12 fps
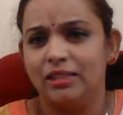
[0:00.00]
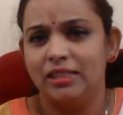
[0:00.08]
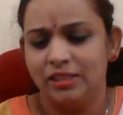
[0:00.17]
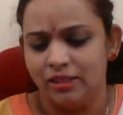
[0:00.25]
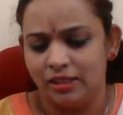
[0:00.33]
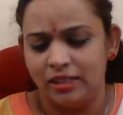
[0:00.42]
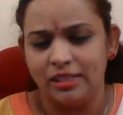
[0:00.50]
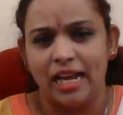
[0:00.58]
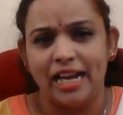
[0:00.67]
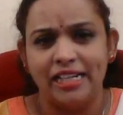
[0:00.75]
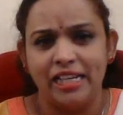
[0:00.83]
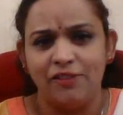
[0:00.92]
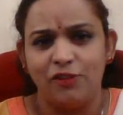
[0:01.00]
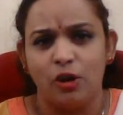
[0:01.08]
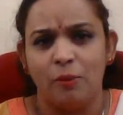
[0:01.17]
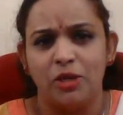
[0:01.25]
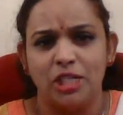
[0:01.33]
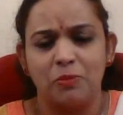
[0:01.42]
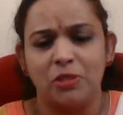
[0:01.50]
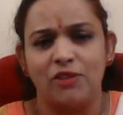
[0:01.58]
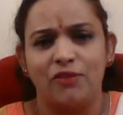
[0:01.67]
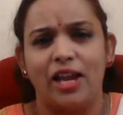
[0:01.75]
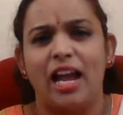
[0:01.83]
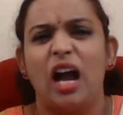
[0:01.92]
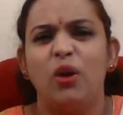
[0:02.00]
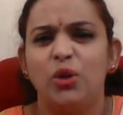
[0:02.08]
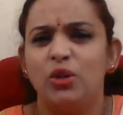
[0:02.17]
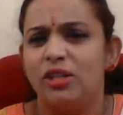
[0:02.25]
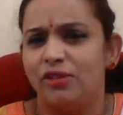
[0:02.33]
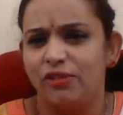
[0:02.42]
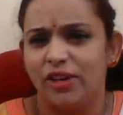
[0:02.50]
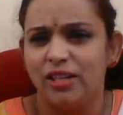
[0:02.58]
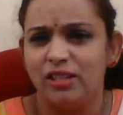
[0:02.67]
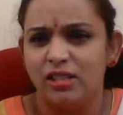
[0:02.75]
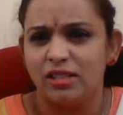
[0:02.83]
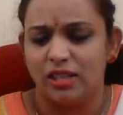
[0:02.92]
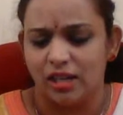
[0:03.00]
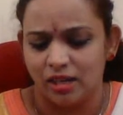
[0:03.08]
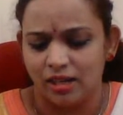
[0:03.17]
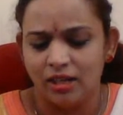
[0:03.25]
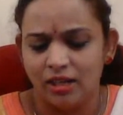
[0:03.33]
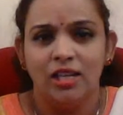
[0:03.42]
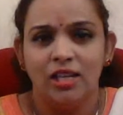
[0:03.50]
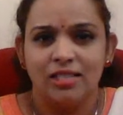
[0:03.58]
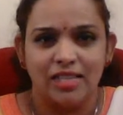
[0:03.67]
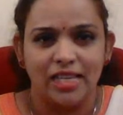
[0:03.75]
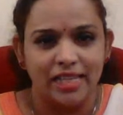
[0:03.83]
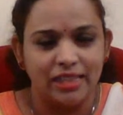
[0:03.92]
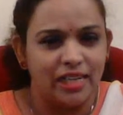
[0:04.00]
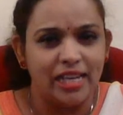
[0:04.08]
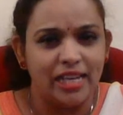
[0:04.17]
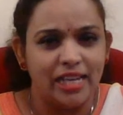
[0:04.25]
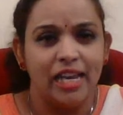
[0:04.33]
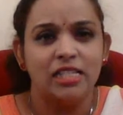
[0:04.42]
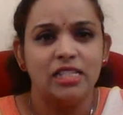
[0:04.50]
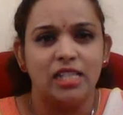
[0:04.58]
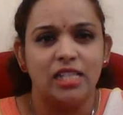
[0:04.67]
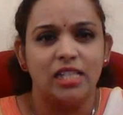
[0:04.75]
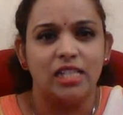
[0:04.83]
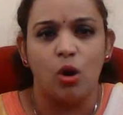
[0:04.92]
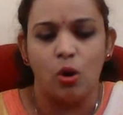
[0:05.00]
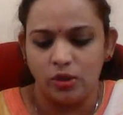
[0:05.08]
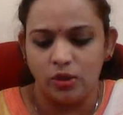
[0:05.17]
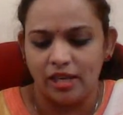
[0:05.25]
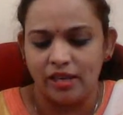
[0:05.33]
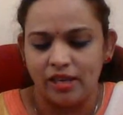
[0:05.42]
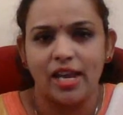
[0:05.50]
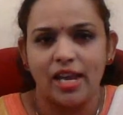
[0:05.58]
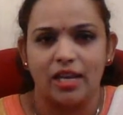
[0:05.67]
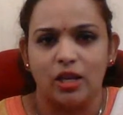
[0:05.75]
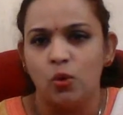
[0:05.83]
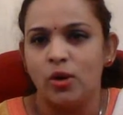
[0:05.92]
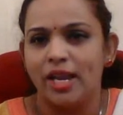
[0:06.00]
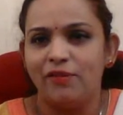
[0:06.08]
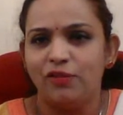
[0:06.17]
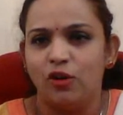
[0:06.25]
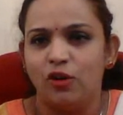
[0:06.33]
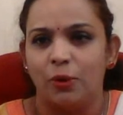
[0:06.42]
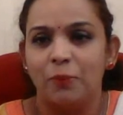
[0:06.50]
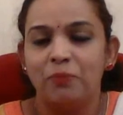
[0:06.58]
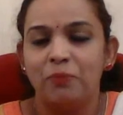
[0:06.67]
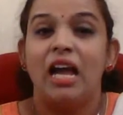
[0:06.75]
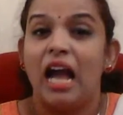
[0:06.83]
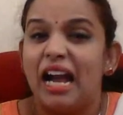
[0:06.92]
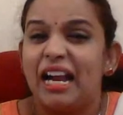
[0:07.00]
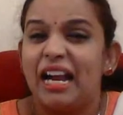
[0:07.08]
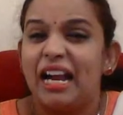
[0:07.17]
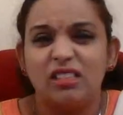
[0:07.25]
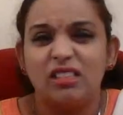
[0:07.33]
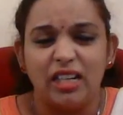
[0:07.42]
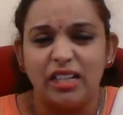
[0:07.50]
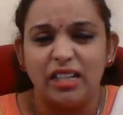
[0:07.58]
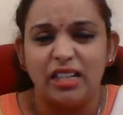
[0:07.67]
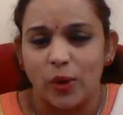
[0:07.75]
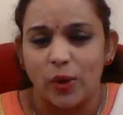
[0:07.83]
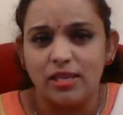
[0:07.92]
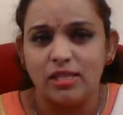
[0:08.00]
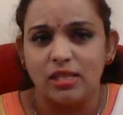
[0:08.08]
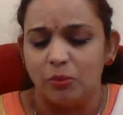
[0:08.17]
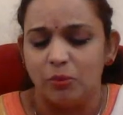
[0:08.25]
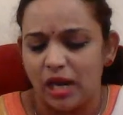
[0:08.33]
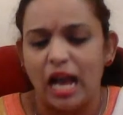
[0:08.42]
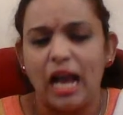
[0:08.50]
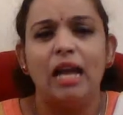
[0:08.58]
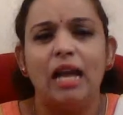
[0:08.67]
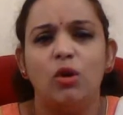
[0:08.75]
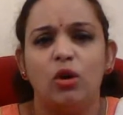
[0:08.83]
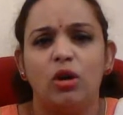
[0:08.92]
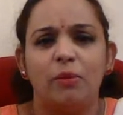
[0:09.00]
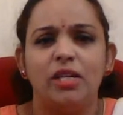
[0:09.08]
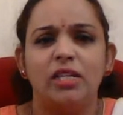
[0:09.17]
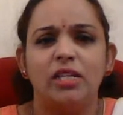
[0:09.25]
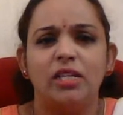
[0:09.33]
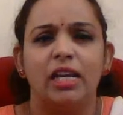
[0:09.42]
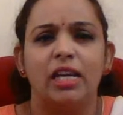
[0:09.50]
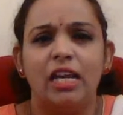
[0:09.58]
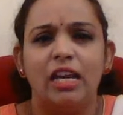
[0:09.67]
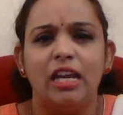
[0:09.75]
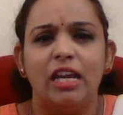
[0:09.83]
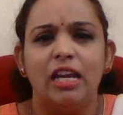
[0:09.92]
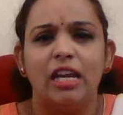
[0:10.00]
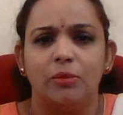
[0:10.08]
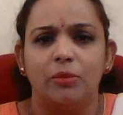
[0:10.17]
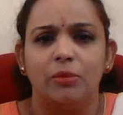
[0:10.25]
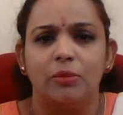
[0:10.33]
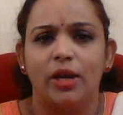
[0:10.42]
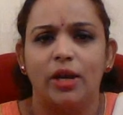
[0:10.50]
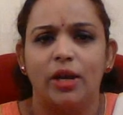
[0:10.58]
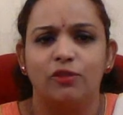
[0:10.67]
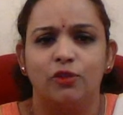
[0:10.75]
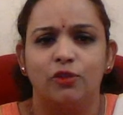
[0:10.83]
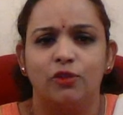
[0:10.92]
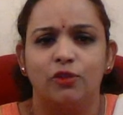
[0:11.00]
Here Knight D4. Bishop C5. How do you defend it? Yeah. C3 is the only way. Rook A4. Again, the threat is very simple. I am going to be taking if bishop into F4.